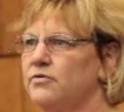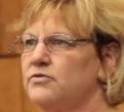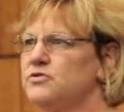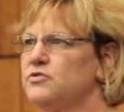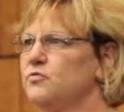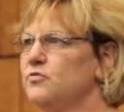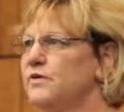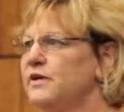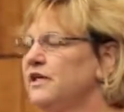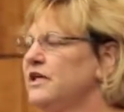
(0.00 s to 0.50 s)
Well, there
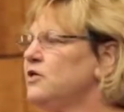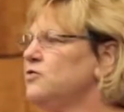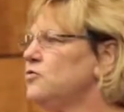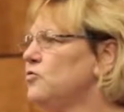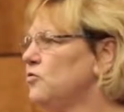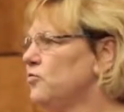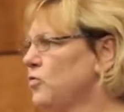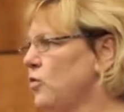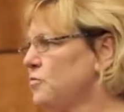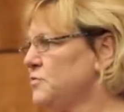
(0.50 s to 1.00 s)
was a really
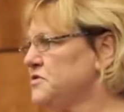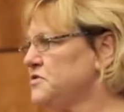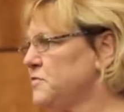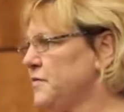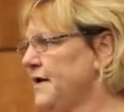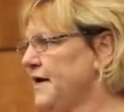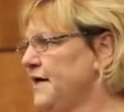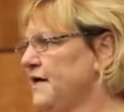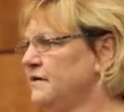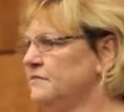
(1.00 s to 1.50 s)
cool rope
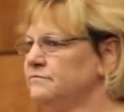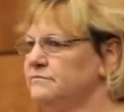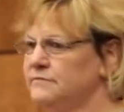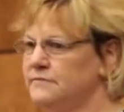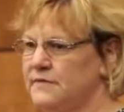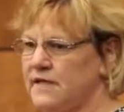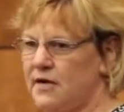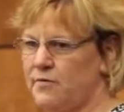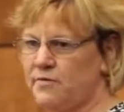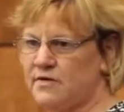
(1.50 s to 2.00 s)
swing
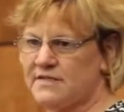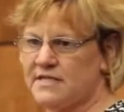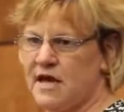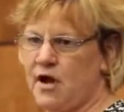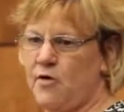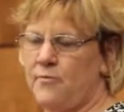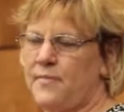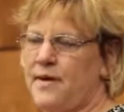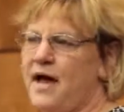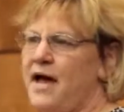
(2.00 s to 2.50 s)
that
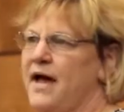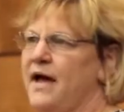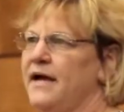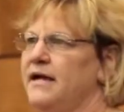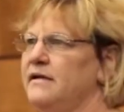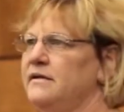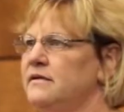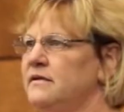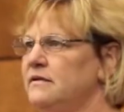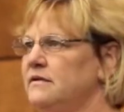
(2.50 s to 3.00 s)
was out
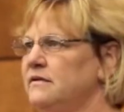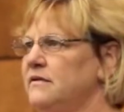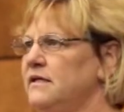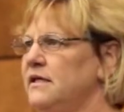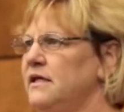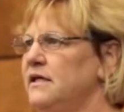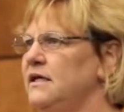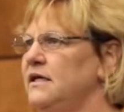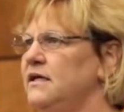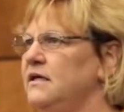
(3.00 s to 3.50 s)
behind
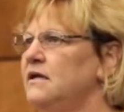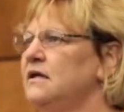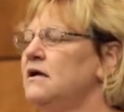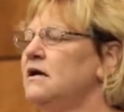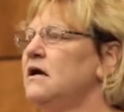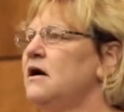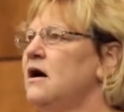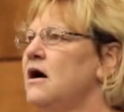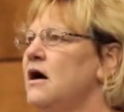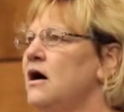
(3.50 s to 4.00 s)
the
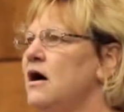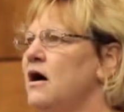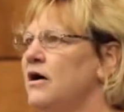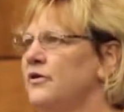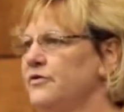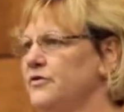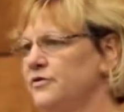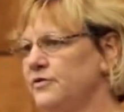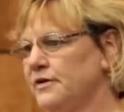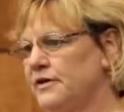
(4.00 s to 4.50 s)

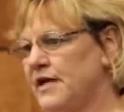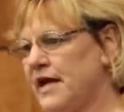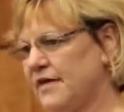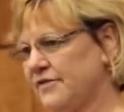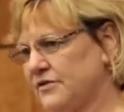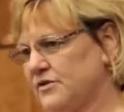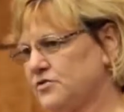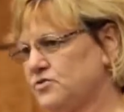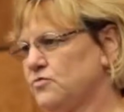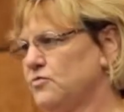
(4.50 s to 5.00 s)
other
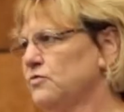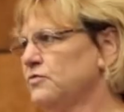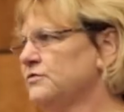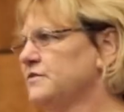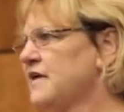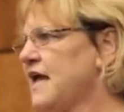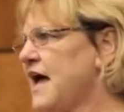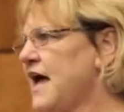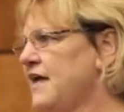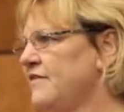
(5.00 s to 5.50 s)
Catholic
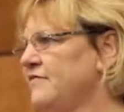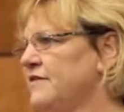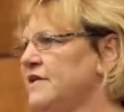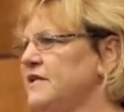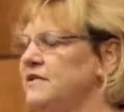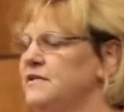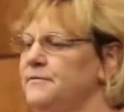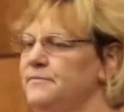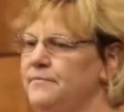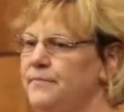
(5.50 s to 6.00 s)
school's
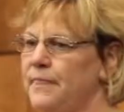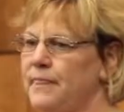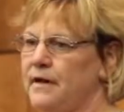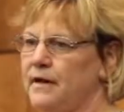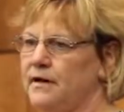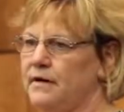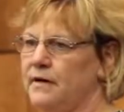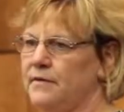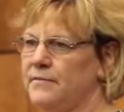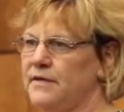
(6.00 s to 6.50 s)
convent
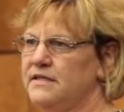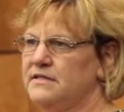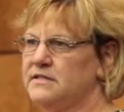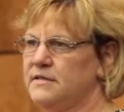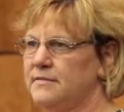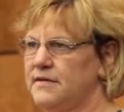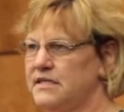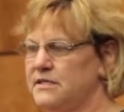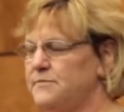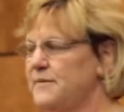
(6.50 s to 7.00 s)

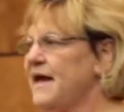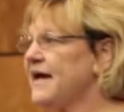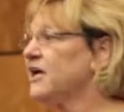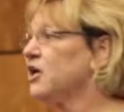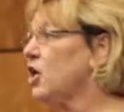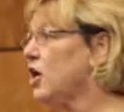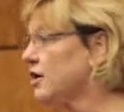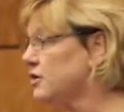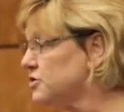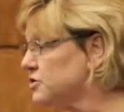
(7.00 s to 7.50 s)
in somebody's
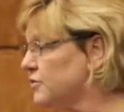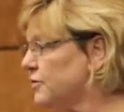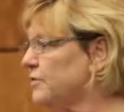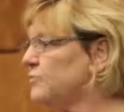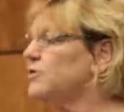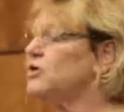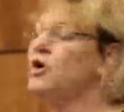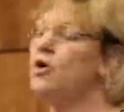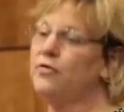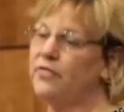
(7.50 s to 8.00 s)
backyard. So
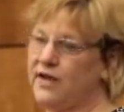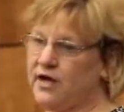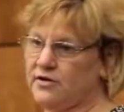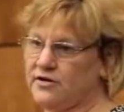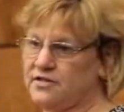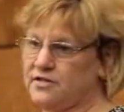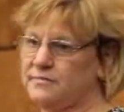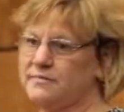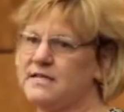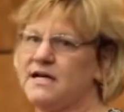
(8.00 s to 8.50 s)
we would go
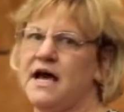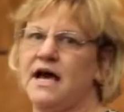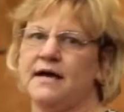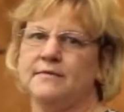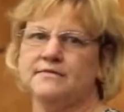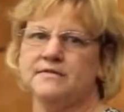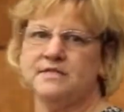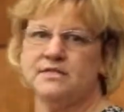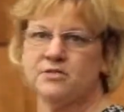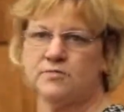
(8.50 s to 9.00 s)
there
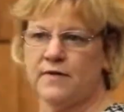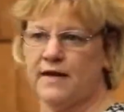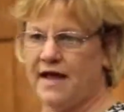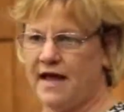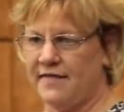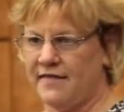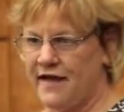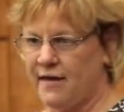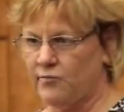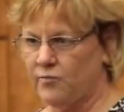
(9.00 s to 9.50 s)
sometimes and
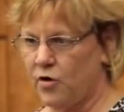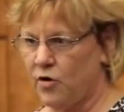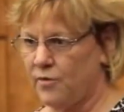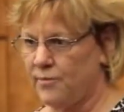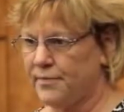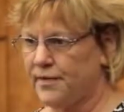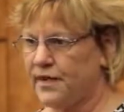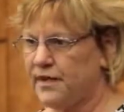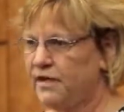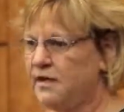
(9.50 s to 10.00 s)
swing on that
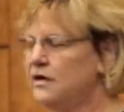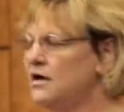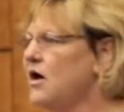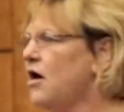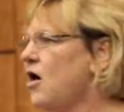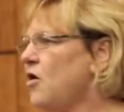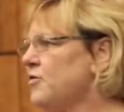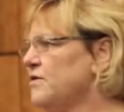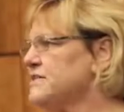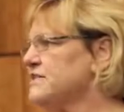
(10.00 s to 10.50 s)
rope, but
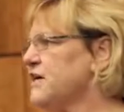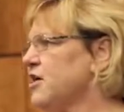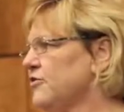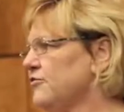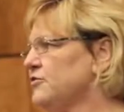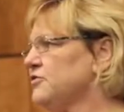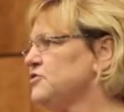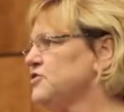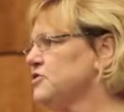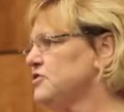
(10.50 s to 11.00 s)
always
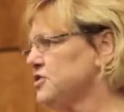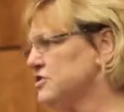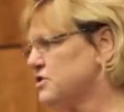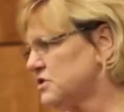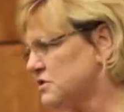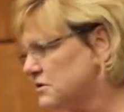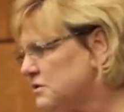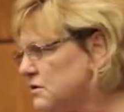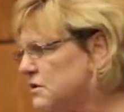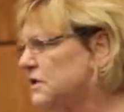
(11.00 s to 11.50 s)
careful to
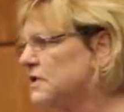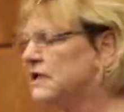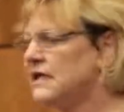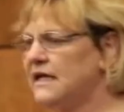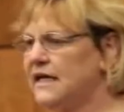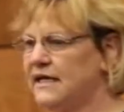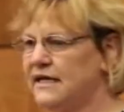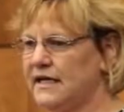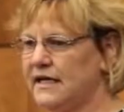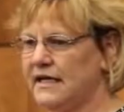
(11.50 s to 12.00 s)
just
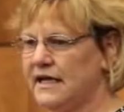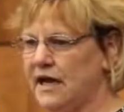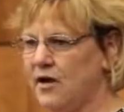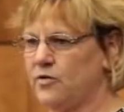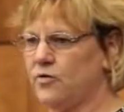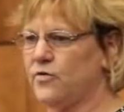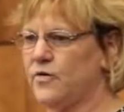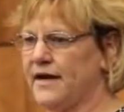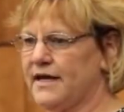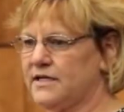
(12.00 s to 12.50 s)
get in and get
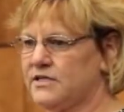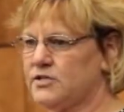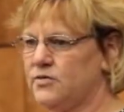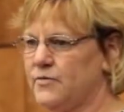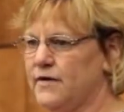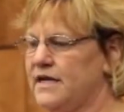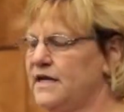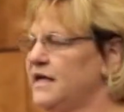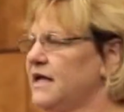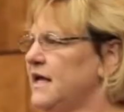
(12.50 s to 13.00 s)
out quick
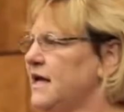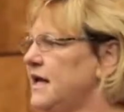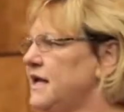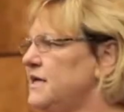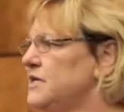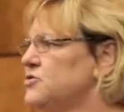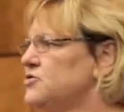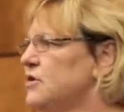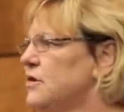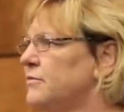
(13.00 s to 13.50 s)
so we didn't get
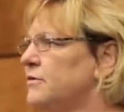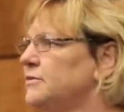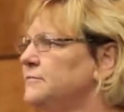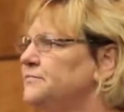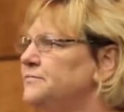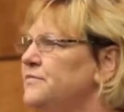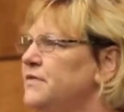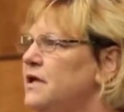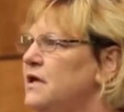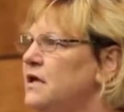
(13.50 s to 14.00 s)
in any
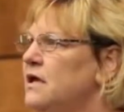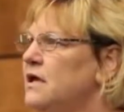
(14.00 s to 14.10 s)
trouble.